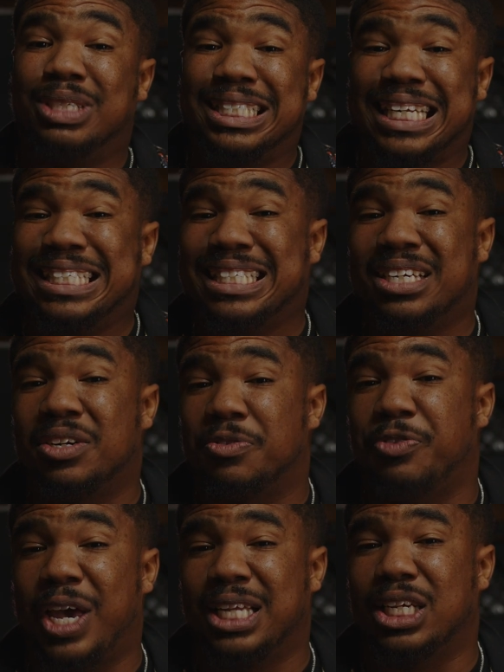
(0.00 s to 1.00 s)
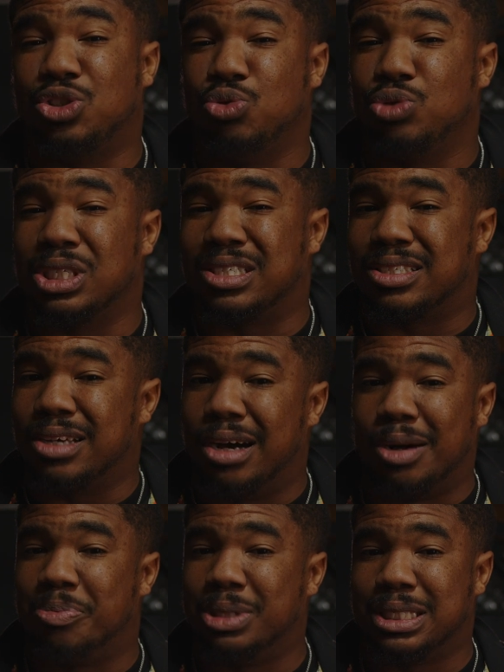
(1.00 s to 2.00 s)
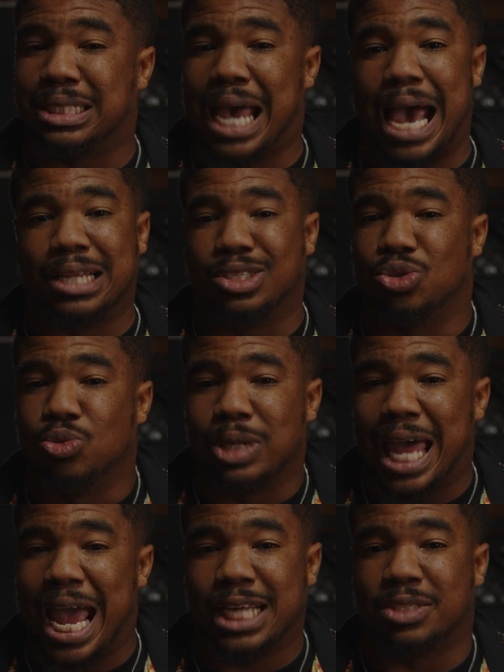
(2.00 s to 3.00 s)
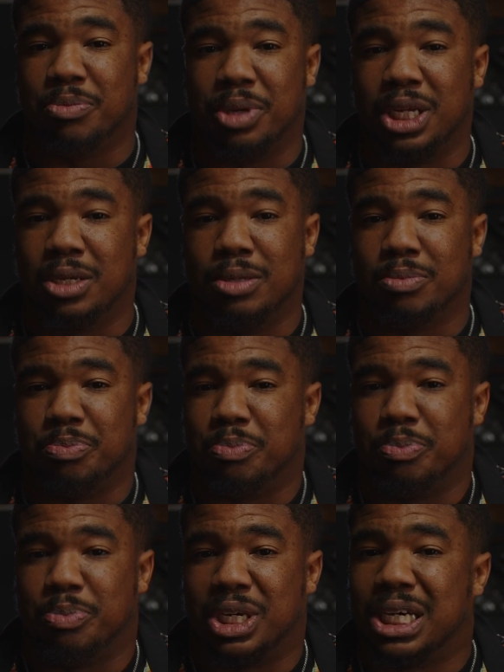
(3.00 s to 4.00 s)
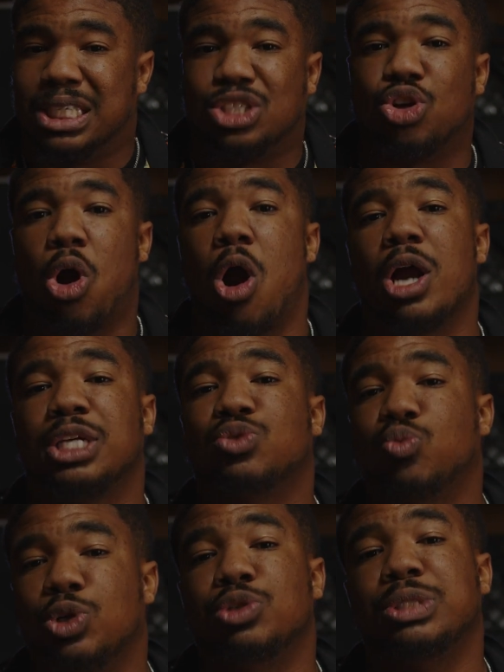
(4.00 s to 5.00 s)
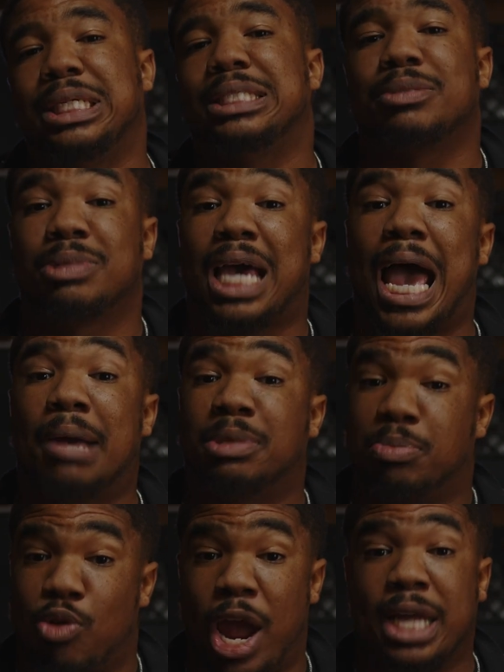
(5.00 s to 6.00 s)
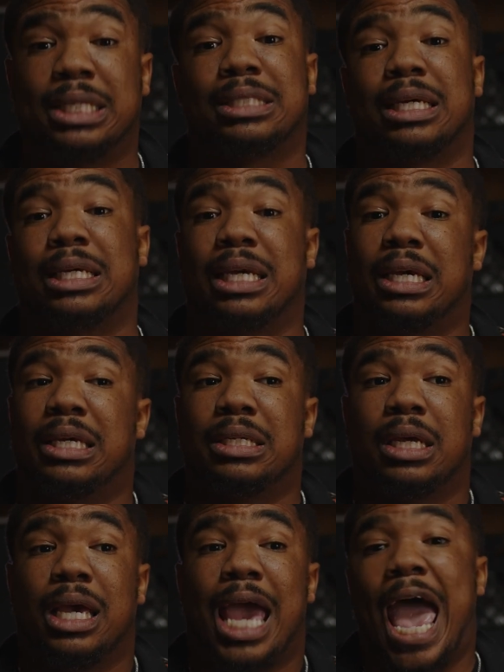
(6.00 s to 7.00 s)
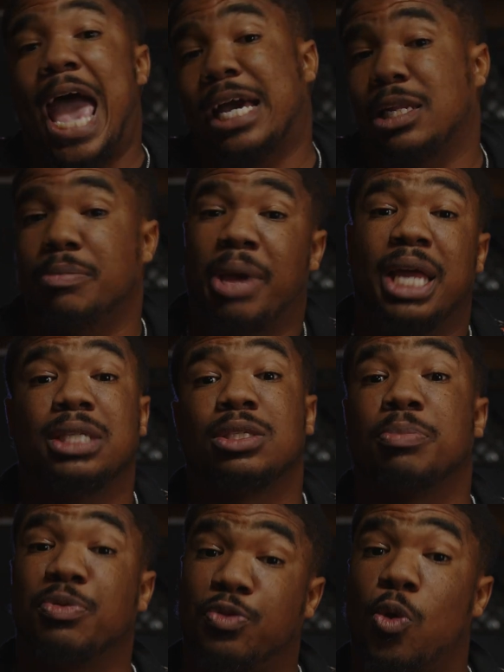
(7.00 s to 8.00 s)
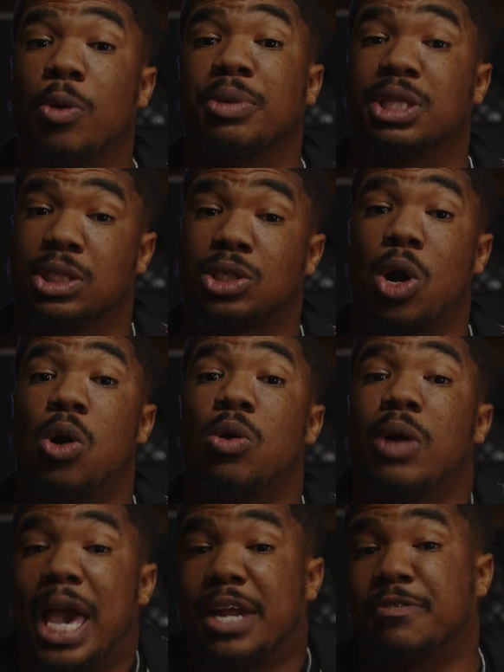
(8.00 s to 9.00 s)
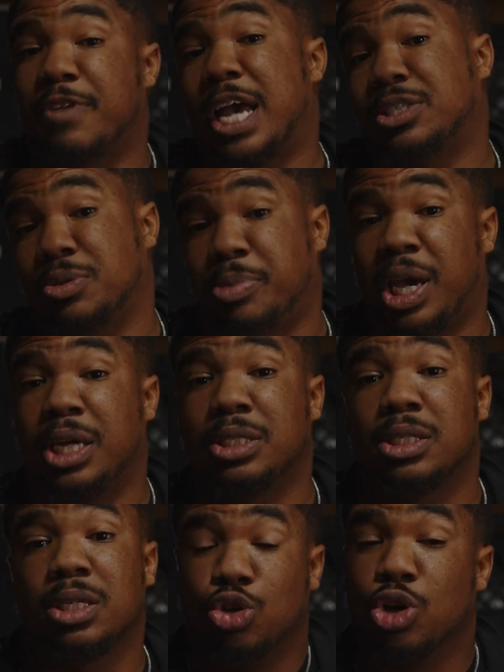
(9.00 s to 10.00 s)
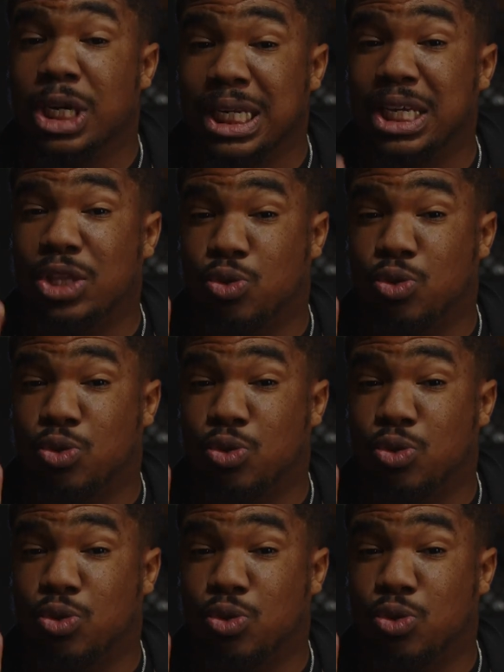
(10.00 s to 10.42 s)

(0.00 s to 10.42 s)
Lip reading: this isn't an effect that you just up and decide to do last minute because your artist will need some time to practice and get acclimated to performing the song at a faster pace. You're gonna need